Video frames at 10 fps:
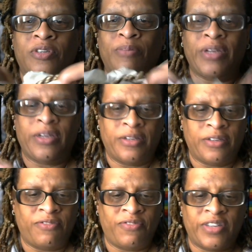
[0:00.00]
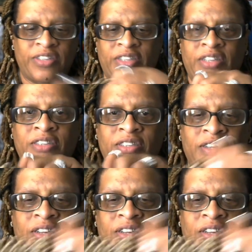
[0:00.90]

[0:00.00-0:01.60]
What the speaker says: Let me fix this.